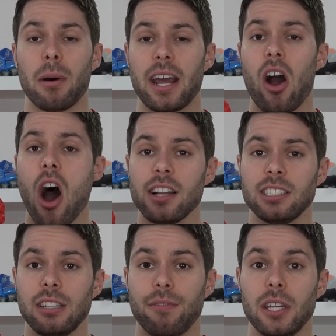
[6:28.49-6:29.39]
but I
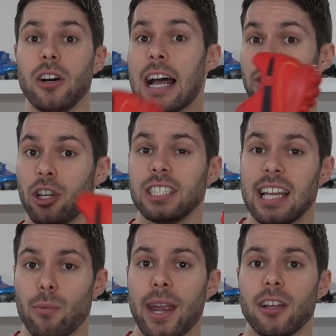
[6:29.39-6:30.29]
honestly feel as good as
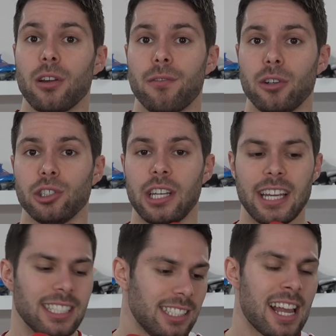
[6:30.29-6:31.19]
that regular version
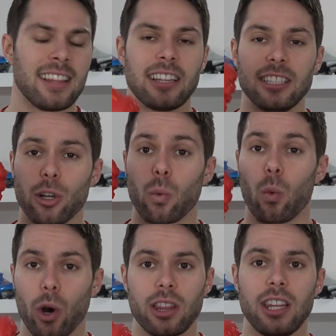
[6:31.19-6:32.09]
is, that these are
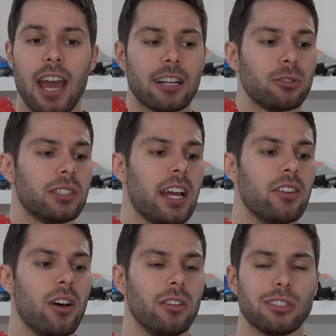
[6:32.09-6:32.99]
worth the extra
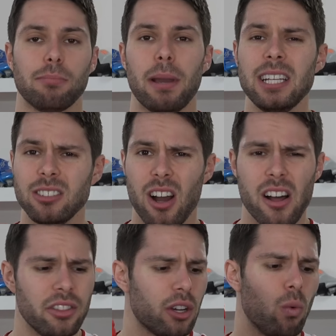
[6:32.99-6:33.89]
$10 based
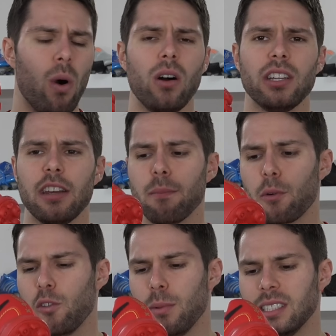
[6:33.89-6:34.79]
on the quality
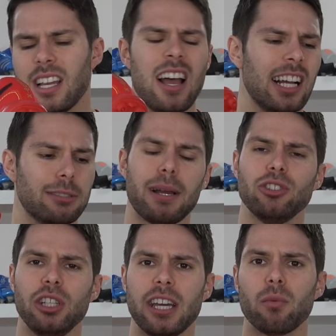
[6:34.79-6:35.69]
improvements,
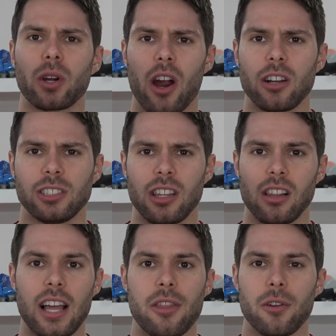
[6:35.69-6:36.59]
especially in regards to the
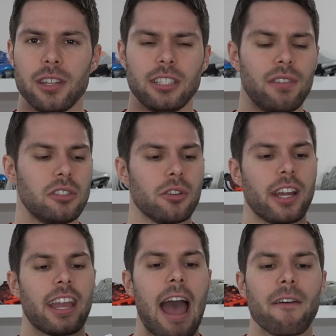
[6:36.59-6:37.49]
leather. These feature
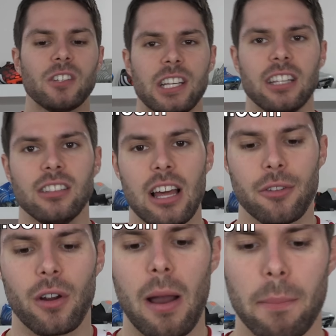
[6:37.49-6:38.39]
a calfskin
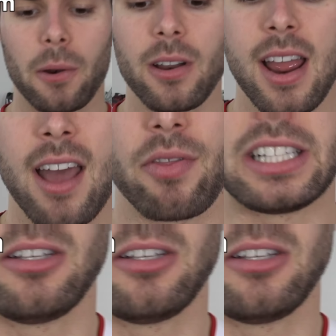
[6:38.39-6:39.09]
leather upper that